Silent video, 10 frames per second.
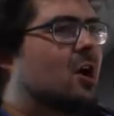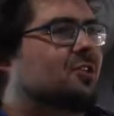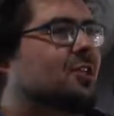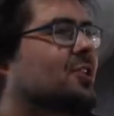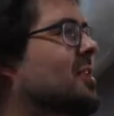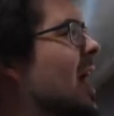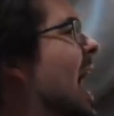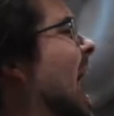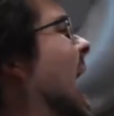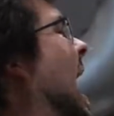nonsense.
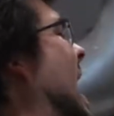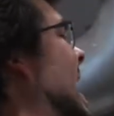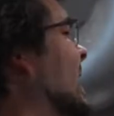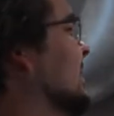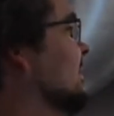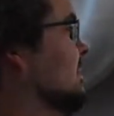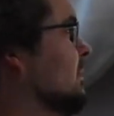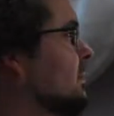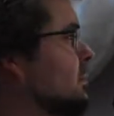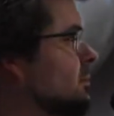
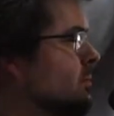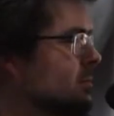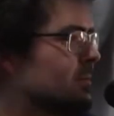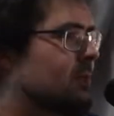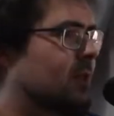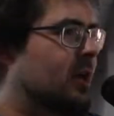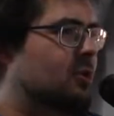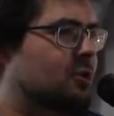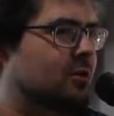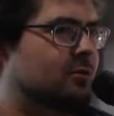Aye! Thank
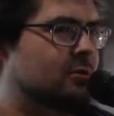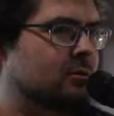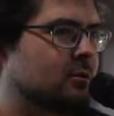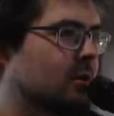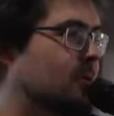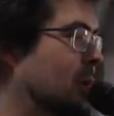you, children. You